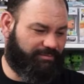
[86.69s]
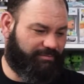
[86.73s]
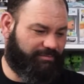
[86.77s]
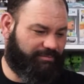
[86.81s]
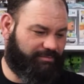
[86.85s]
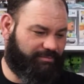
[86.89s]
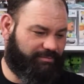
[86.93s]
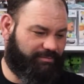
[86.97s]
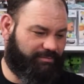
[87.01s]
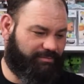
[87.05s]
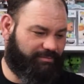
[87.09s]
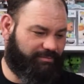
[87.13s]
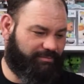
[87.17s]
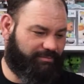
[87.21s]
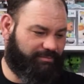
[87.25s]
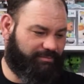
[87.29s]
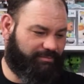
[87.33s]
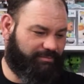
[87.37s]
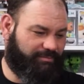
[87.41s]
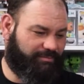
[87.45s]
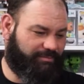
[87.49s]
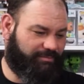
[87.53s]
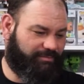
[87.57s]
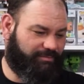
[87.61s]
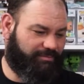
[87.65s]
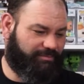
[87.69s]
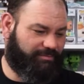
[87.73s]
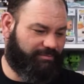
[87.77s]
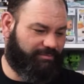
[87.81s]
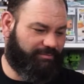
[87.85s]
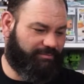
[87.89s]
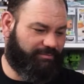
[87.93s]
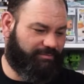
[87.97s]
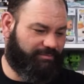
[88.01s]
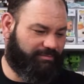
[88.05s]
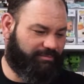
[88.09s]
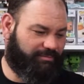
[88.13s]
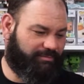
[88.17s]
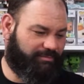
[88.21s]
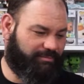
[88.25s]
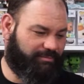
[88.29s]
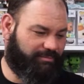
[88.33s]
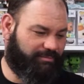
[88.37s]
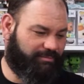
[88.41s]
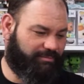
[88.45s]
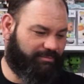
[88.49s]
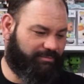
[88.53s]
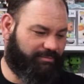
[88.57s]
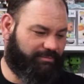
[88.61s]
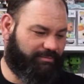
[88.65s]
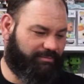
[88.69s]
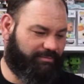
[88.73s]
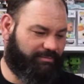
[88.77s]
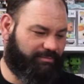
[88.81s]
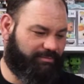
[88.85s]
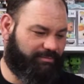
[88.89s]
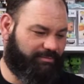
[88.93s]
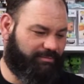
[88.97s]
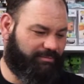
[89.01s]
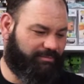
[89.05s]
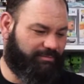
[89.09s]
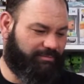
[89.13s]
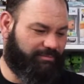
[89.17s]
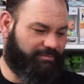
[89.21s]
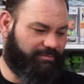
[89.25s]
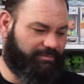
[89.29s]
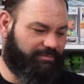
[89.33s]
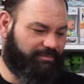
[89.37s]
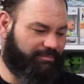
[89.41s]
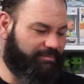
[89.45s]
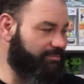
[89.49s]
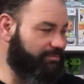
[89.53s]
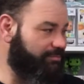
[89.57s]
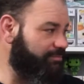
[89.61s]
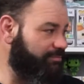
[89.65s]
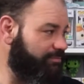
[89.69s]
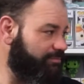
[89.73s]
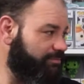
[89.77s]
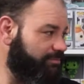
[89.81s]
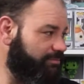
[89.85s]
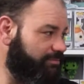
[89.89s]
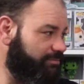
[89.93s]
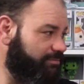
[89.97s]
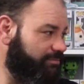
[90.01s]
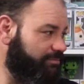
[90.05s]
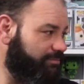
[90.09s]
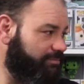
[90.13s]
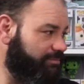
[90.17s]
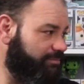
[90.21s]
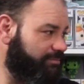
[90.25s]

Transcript: [no speech]